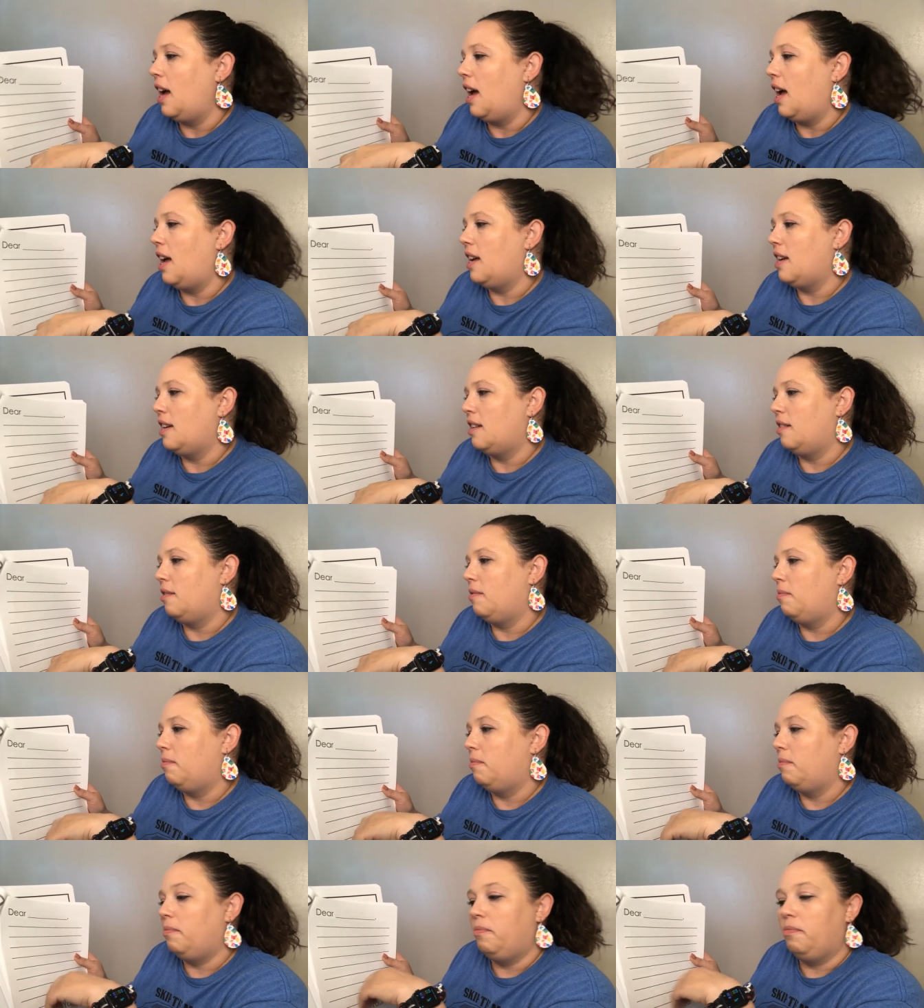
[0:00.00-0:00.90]

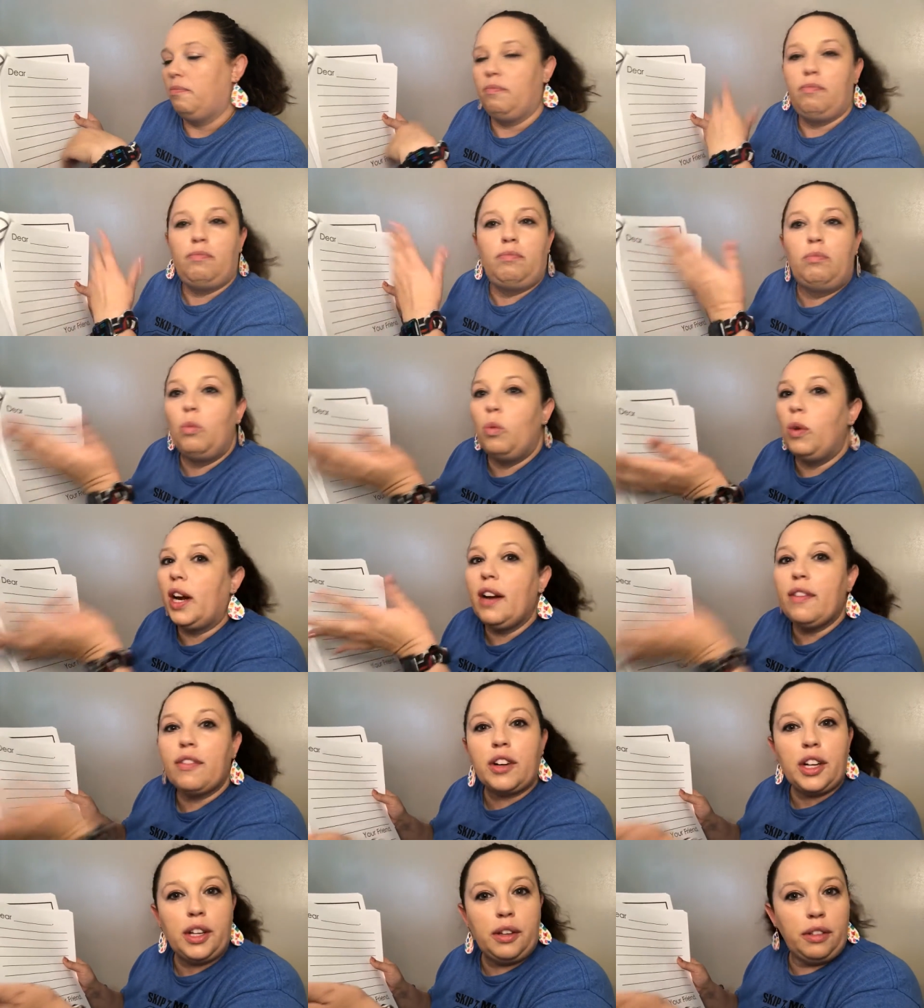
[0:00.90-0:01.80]
Um,
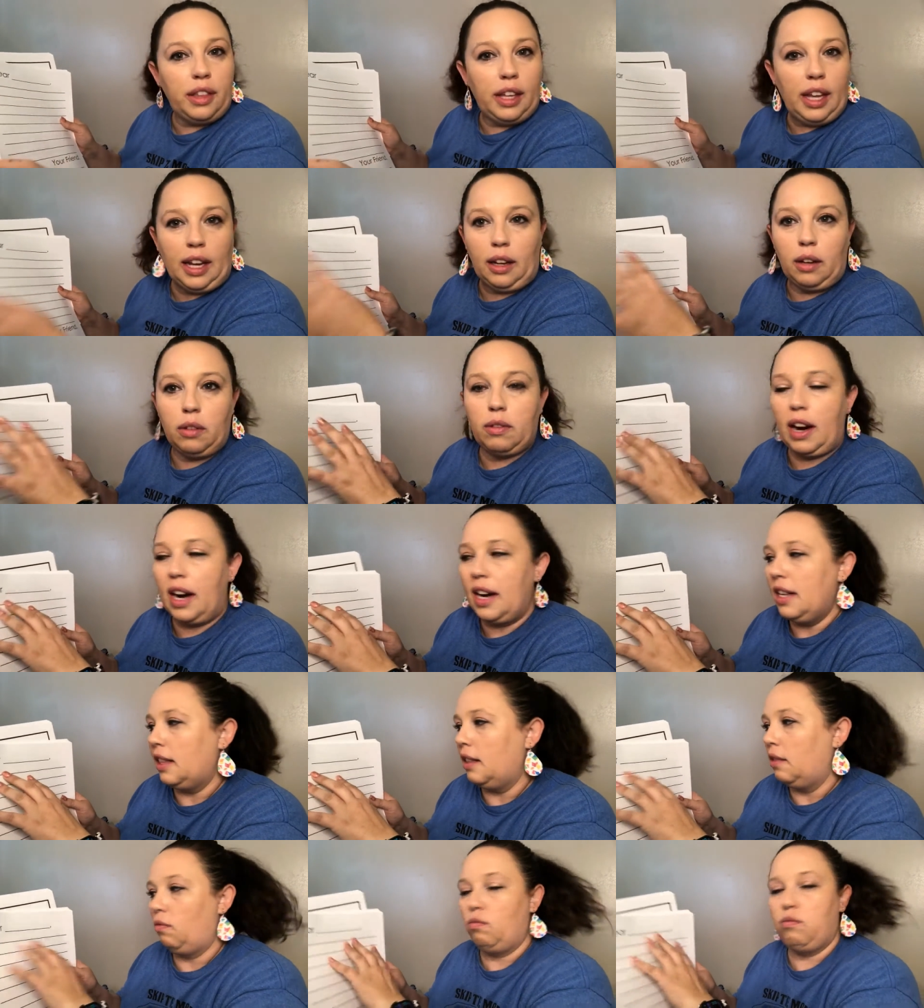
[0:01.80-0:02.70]
whatever you think, write
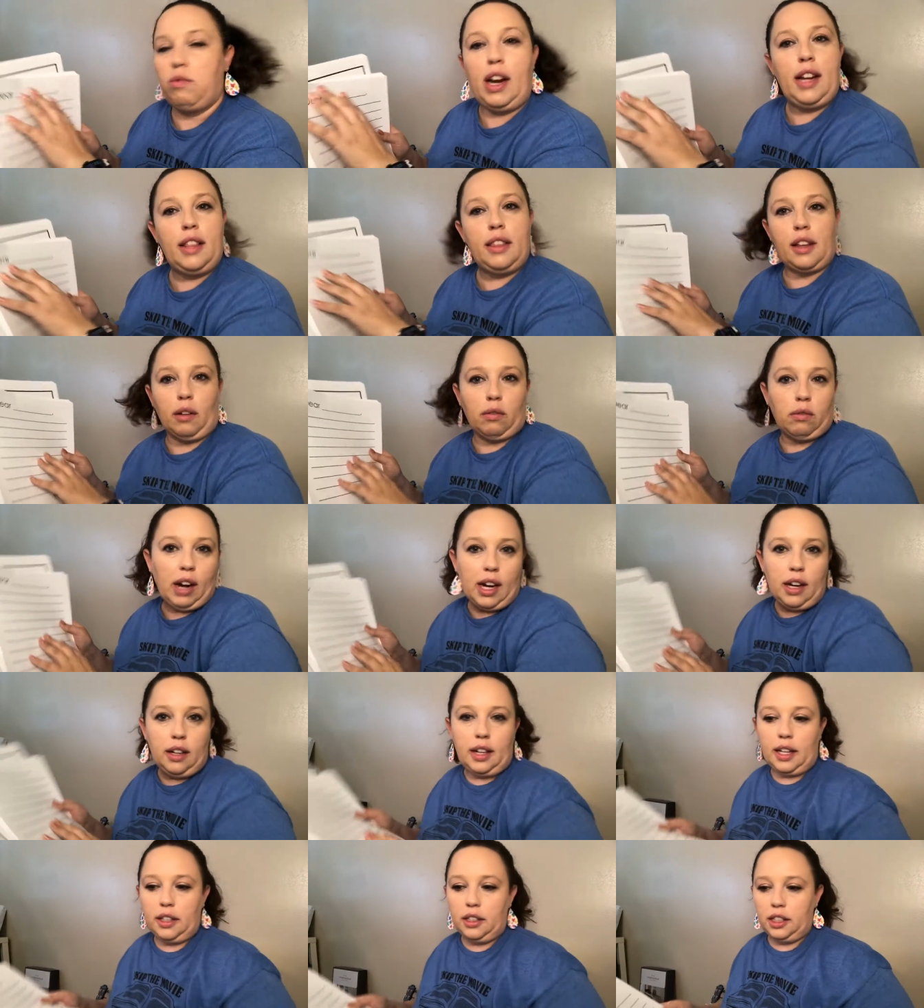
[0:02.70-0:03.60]
it right there. Write
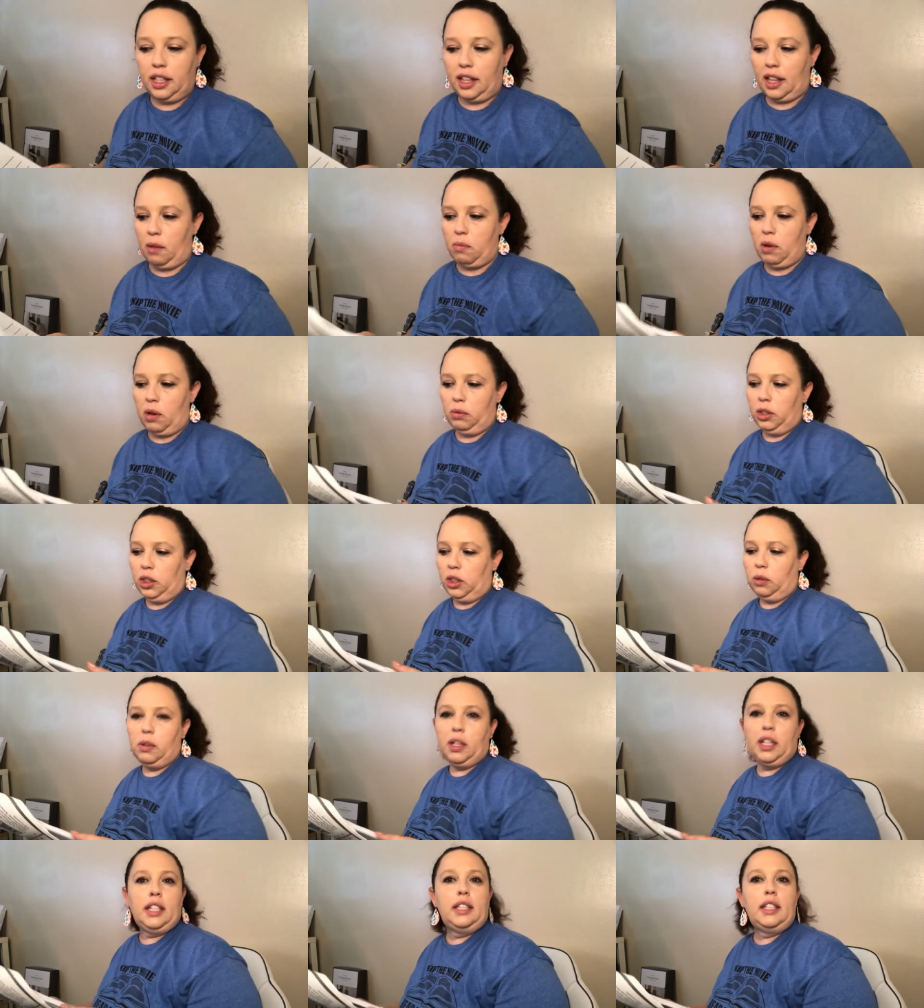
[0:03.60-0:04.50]
a letter to them. What would
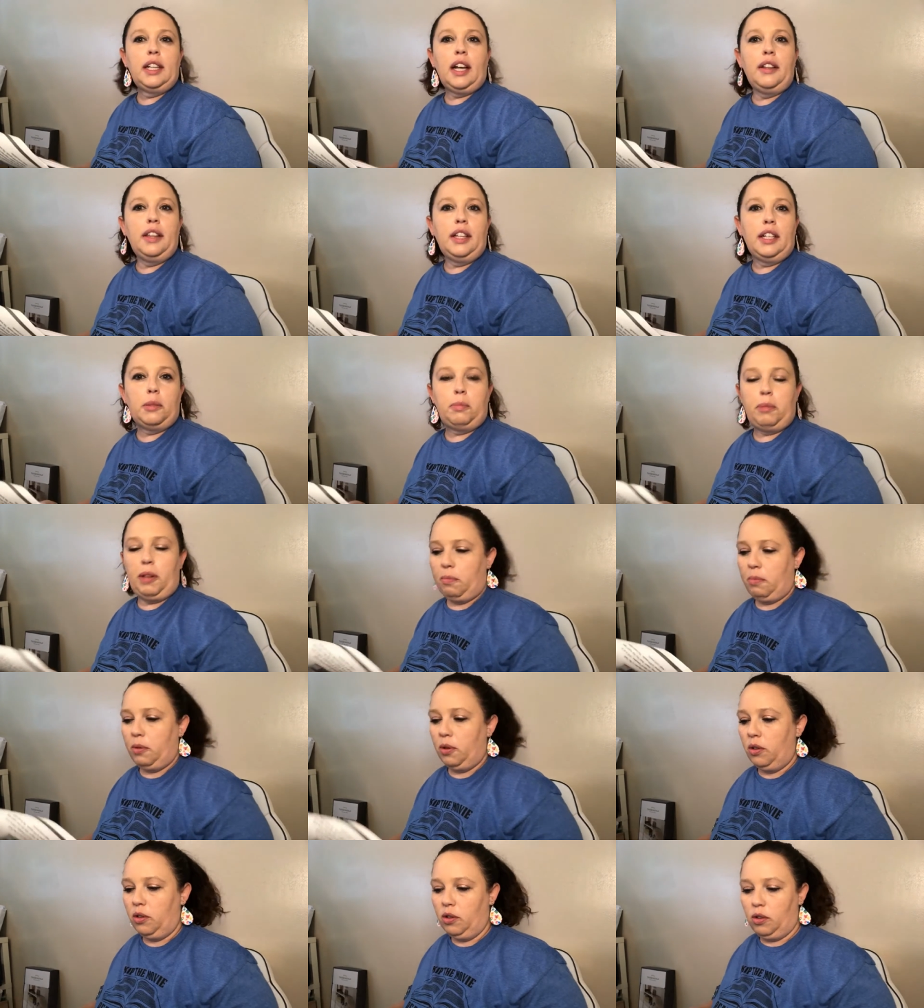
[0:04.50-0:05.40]
you want to tell these
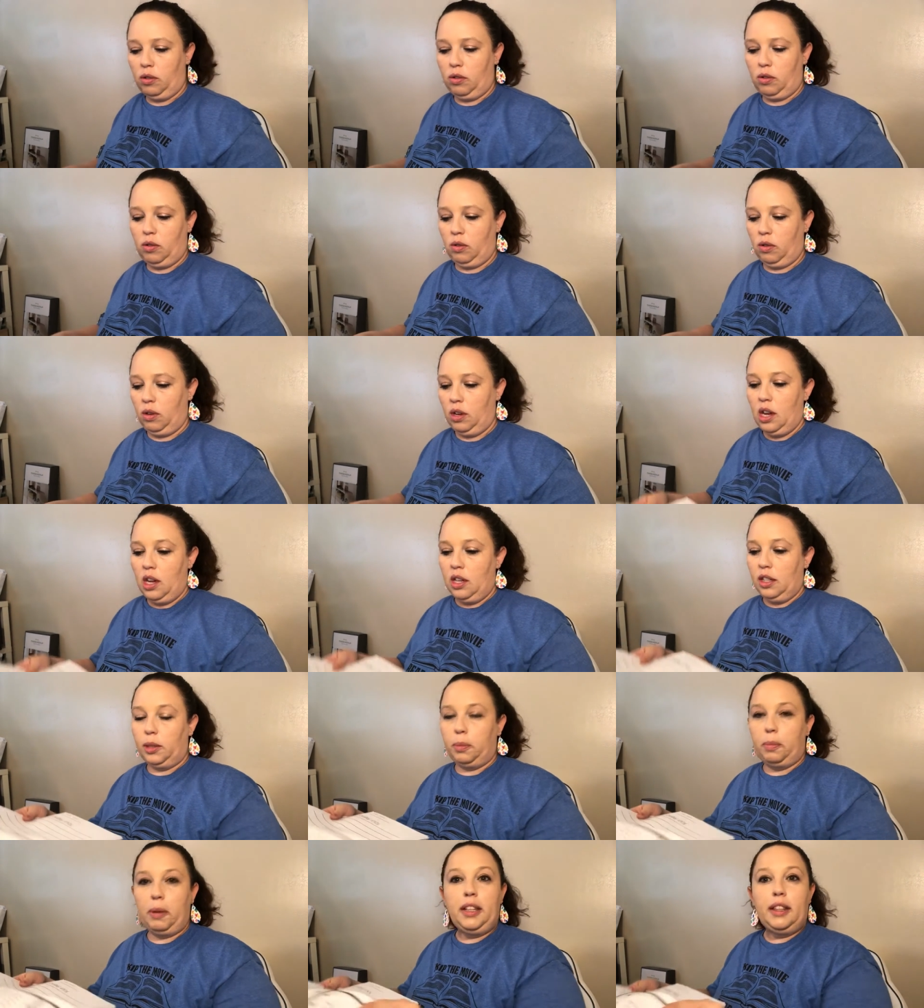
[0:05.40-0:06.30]
people who
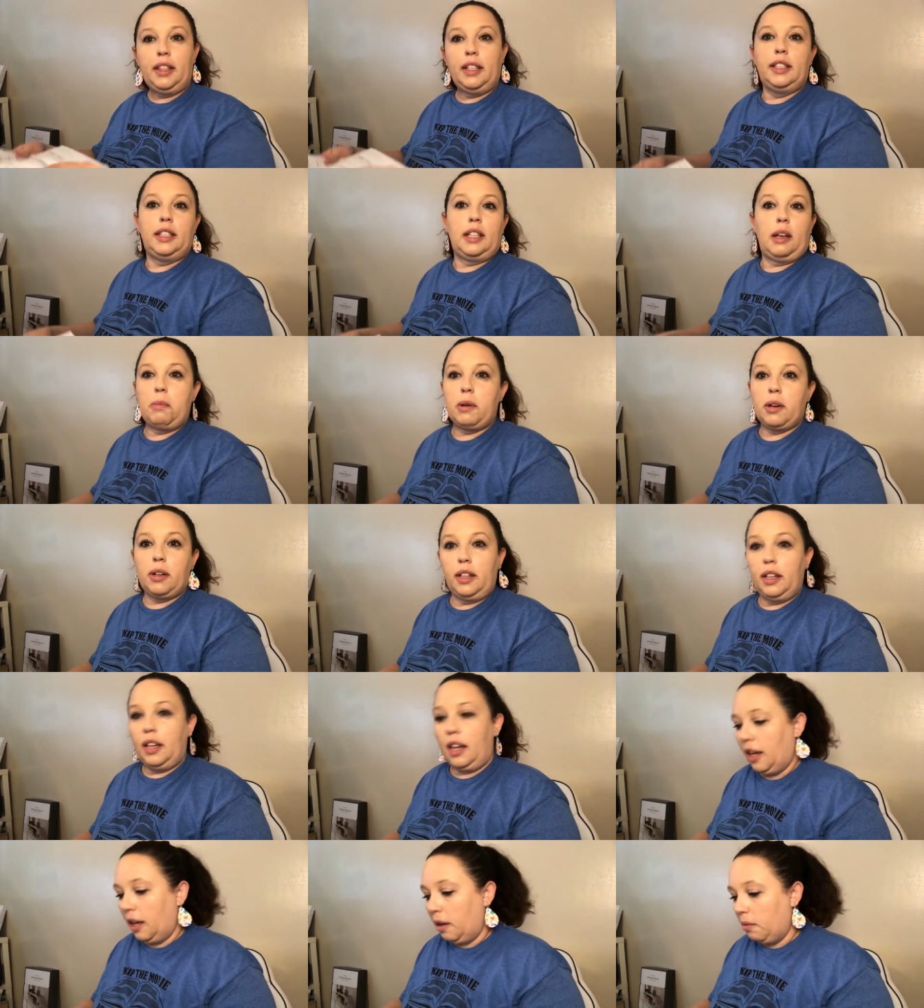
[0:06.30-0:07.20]
spent the summer
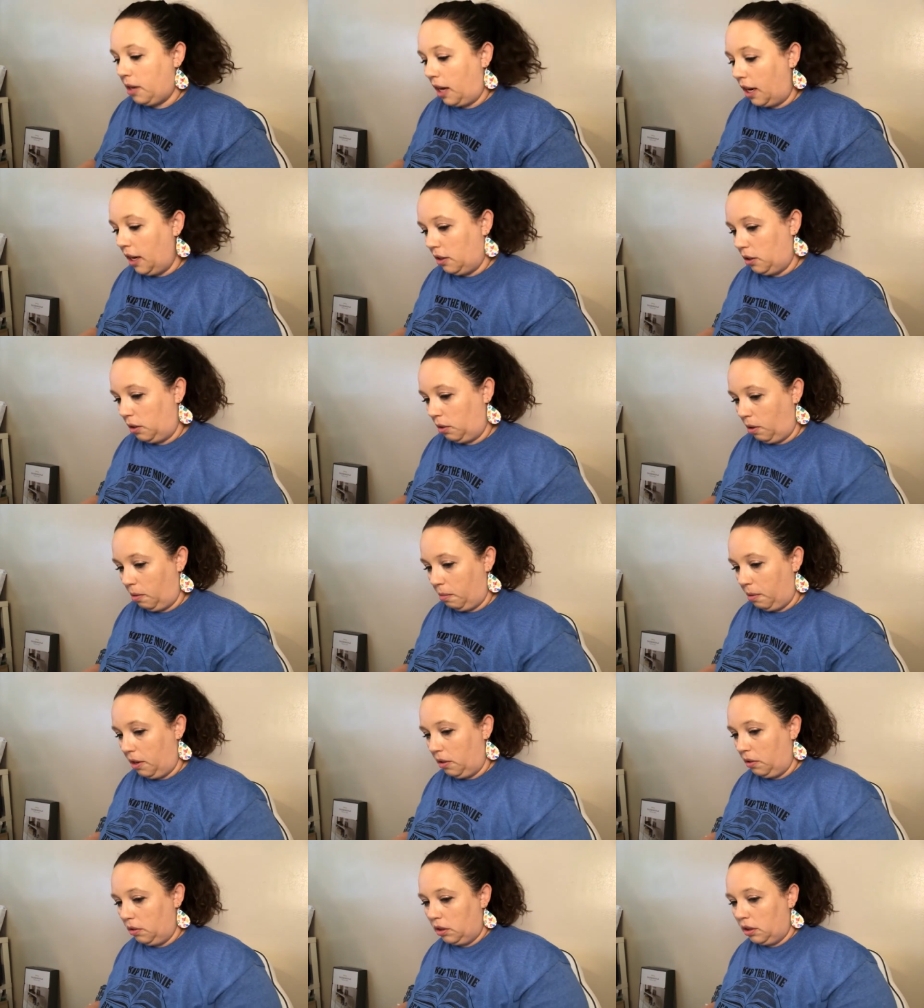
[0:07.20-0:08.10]
looking up dinosaur
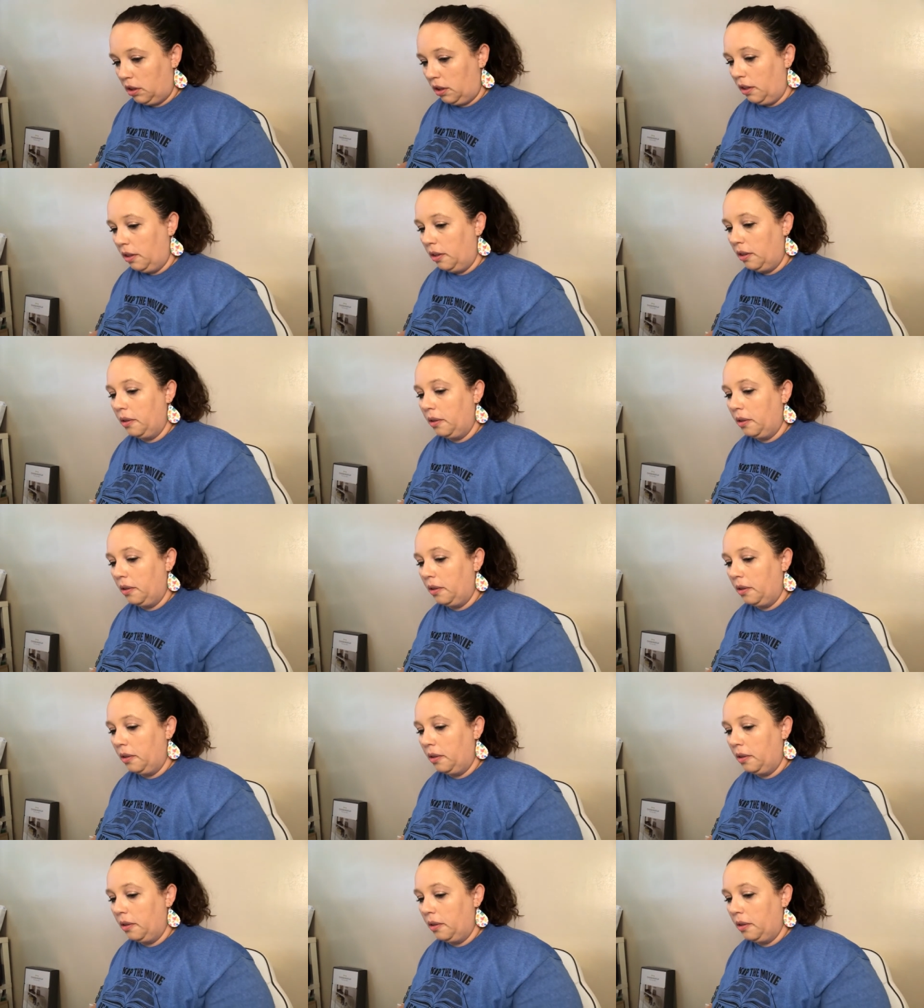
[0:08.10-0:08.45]
bones?